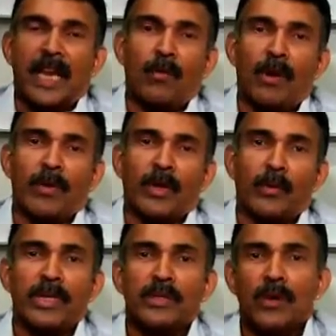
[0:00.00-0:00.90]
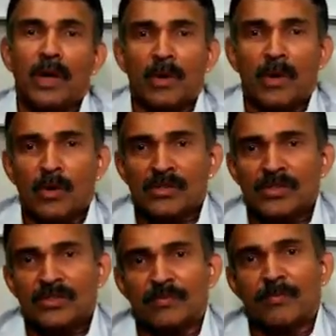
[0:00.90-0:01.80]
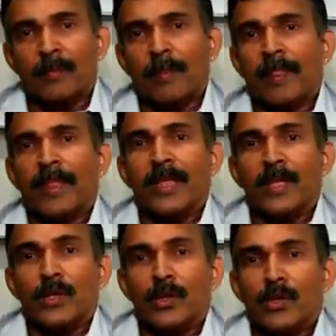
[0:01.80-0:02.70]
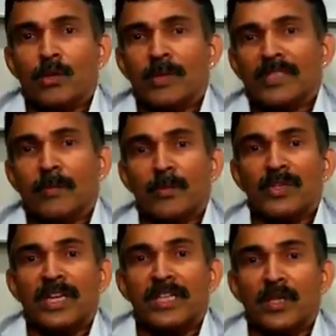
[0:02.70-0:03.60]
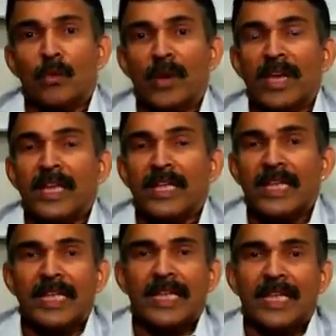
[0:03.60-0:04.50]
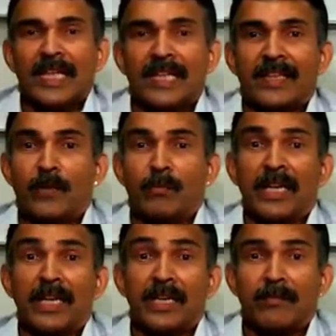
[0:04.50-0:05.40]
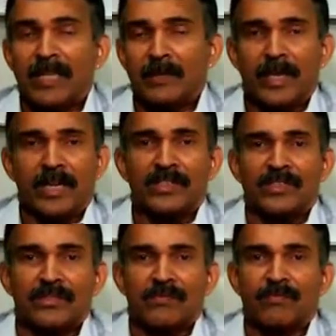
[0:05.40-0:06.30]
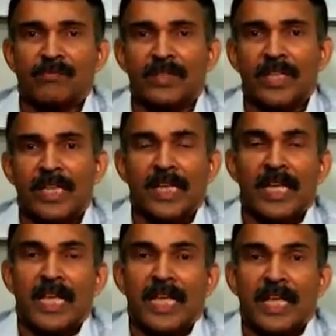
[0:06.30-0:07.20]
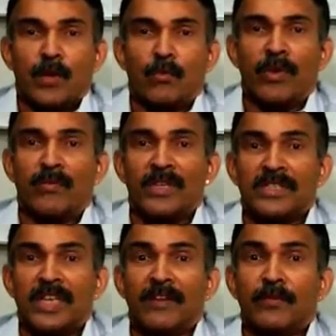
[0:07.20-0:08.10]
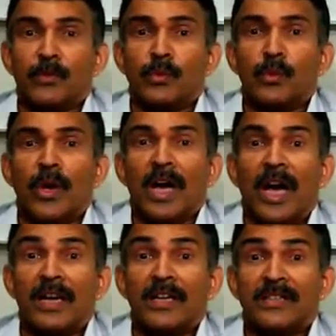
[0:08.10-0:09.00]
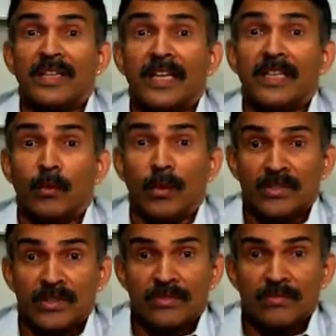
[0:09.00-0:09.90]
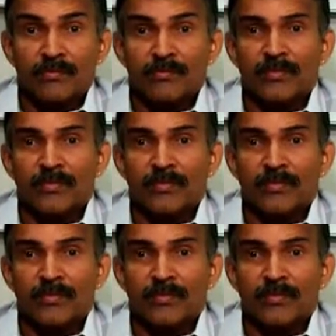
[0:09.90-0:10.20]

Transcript: Now, while we are going through our courses, you must appreciate the way that we learn mathematics. We first have to understand the question,